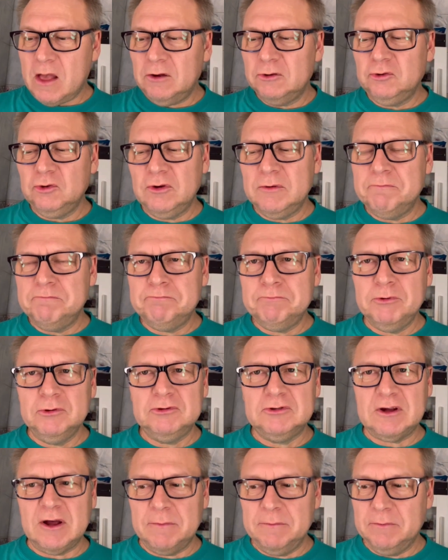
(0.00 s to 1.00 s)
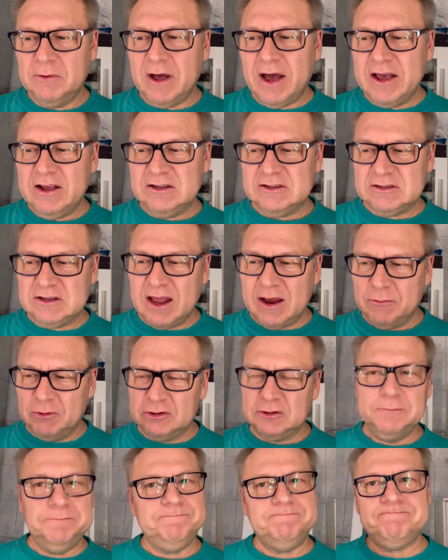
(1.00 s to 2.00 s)
Should put some ice there,
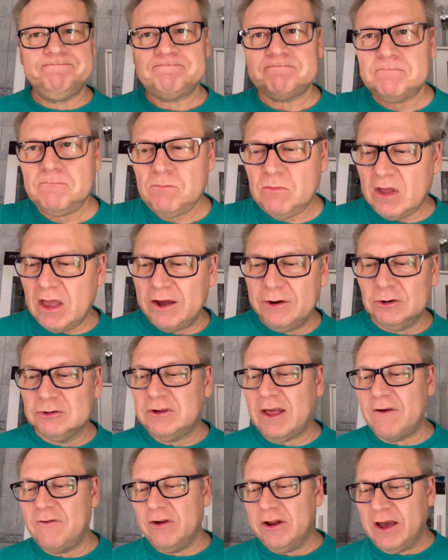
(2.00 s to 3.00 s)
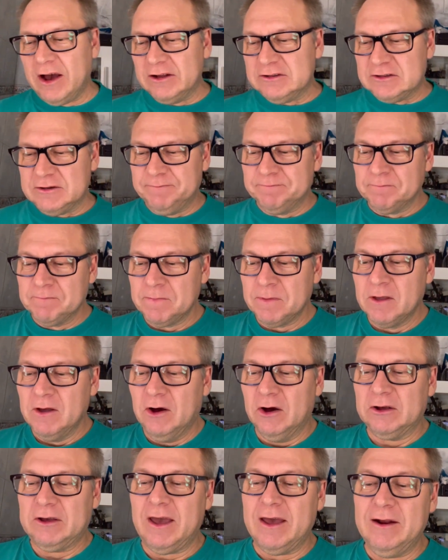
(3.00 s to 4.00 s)
but I don't have any ice.
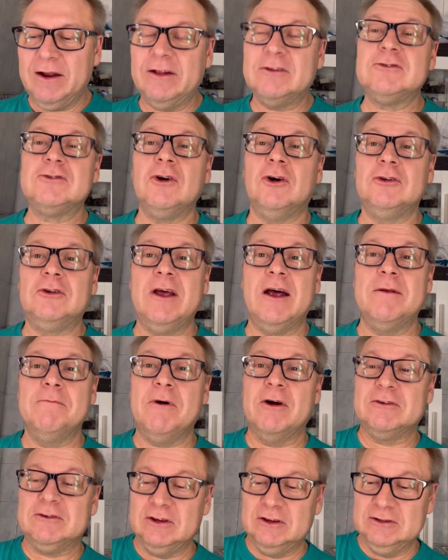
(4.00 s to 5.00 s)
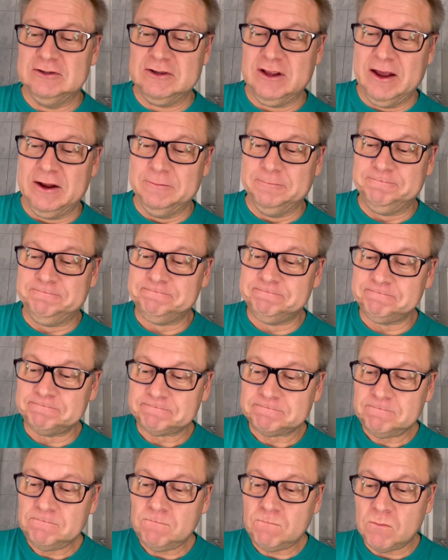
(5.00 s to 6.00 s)
Okay, let's start the unboxing instead.
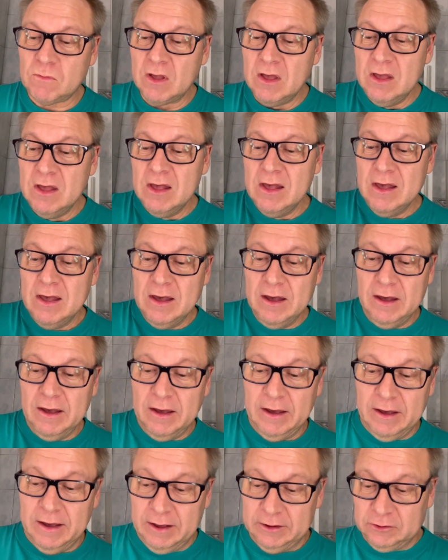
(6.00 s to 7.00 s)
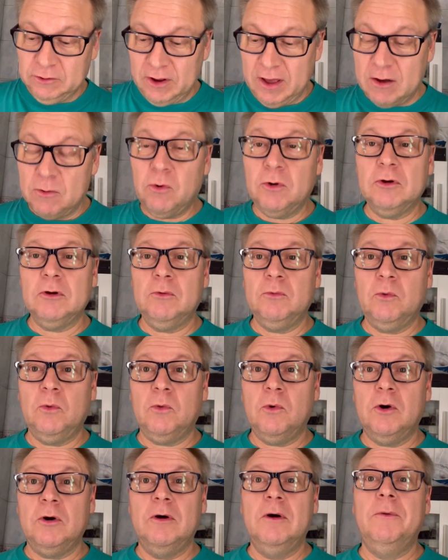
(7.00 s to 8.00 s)
Today I
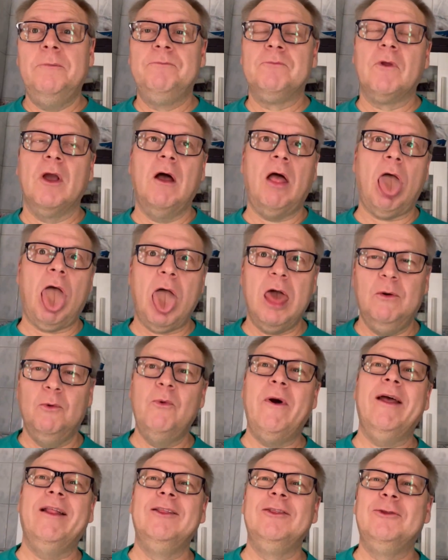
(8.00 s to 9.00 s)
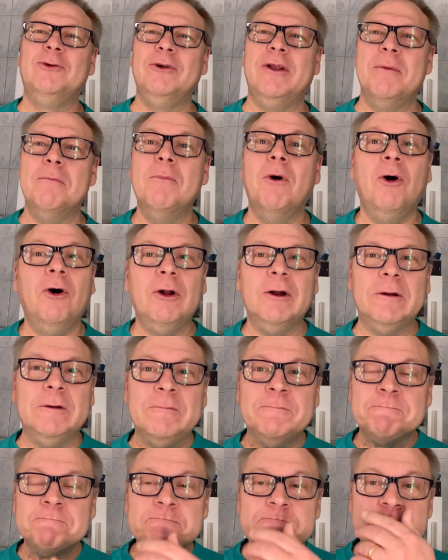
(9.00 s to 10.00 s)
went to the mall
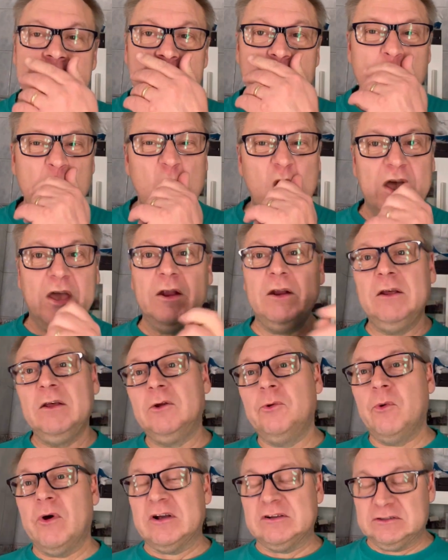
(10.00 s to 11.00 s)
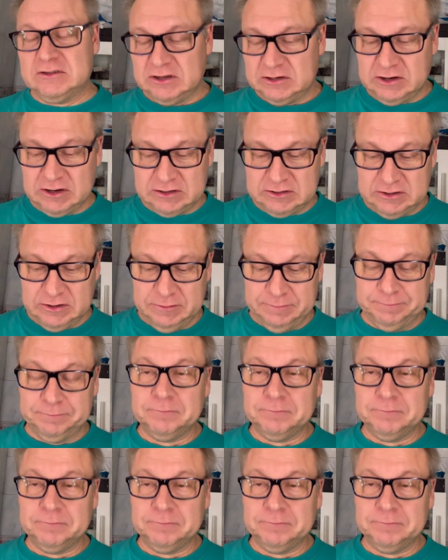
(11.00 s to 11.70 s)
here in Kvasta, just